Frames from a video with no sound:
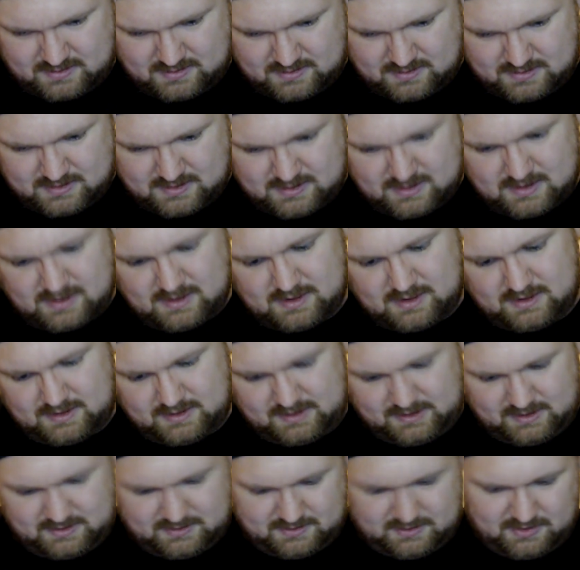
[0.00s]
There's
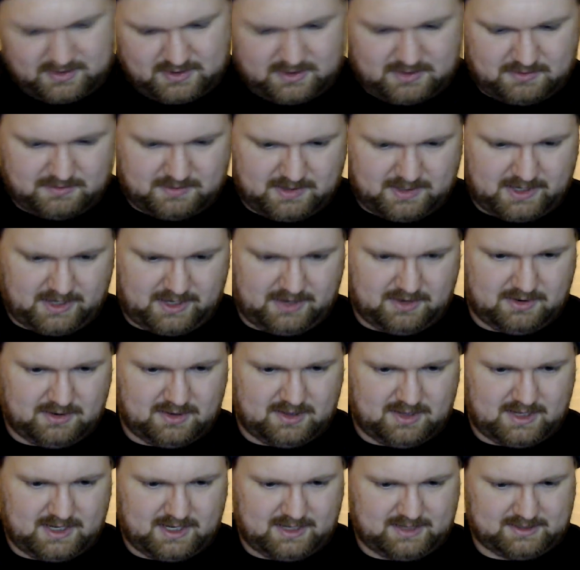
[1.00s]
no way your legs
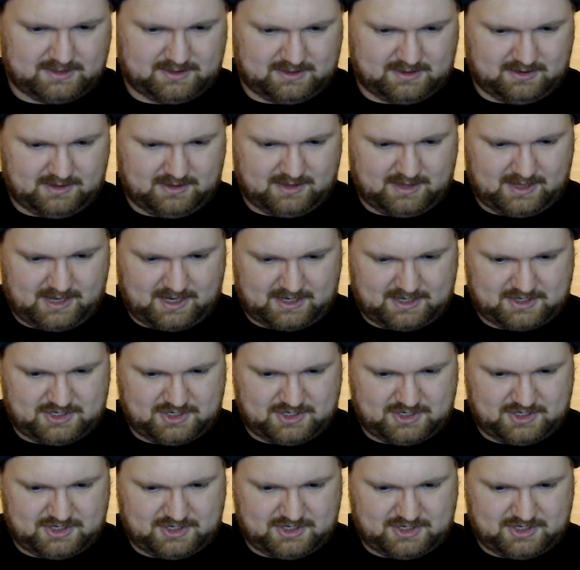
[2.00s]
are that short.